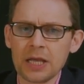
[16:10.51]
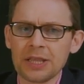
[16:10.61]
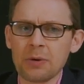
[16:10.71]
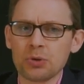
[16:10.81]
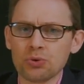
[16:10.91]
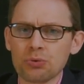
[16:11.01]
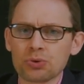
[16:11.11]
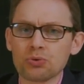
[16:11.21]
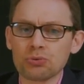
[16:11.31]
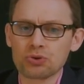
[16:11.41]
Then we would do a
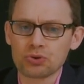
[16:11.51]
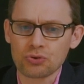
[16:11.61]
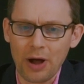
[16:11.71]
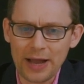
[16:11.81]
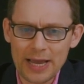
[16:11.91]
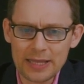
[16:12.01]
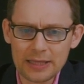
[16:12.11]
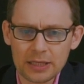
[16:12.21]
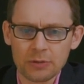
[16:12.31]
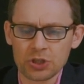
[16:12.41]
tooth
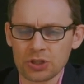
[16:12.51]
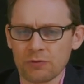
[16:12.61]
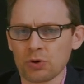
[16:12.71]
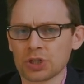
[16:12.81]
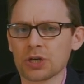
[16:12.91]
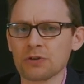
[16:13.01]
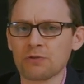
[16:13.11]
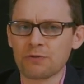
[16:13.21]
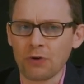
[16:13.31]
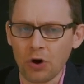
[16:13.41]
try-in, which of course
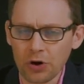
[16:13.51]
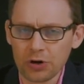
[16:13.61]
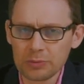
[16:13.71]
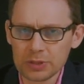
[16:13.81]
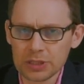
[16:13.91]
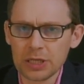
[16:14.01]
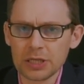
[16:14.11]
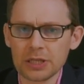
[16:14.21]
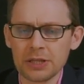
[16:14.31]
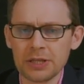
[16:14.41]
confirms
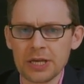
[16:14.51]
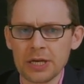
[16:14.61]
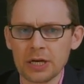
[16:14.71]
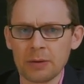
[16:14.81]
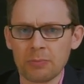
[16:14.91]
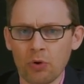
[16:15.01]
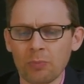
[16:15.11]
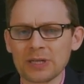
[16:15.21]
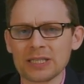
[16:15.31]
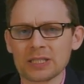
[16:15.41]
the
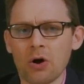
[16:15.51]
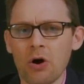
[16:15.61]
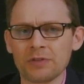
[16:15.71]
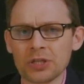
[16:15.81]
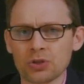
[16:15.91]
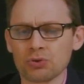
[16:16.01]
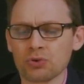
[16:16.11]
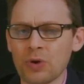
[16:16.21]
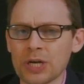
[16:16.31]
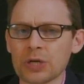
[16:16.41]
appropriateness of the intraocclusal
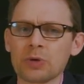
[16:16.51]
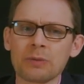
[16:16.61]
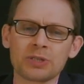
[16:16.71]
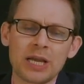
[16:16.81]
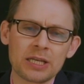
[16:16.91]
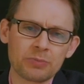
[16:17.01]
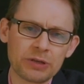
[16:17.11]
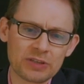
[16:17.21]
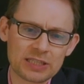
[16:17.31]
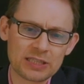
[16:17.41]
record we obtained
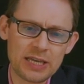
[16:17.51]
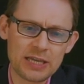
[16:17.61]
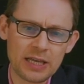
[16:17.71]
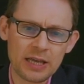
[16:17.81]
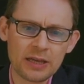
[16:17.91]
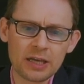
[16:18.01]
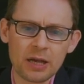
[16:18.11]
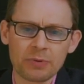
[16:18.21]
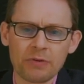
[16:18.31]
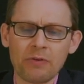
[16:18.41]
previously.
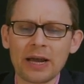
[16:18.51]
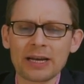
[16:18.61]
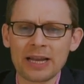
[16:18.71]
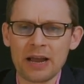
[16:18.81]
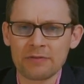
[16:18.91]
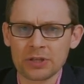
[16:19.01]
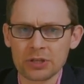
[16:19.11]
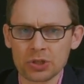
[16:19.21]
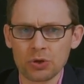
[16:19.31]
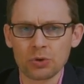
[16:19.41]
And provided that everything
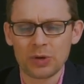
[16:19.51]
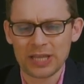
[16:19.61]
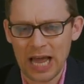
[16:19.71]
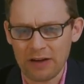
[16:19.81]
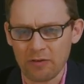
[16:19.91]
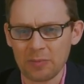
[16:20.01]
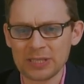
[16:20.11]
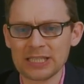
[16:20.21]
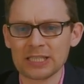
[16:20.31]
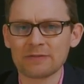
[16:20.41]
is good, we then have our
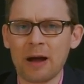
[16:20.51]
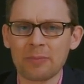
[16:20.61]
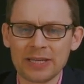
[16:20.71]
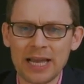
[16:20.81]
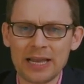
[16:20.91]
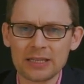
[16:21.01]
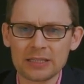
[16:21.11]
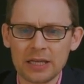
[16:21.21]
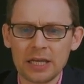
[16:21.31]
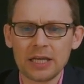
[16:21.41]
prosthesis fabricated,
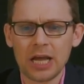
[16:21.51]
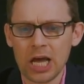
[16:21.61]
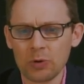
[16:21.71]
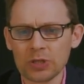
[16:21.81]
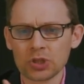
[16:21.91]
and we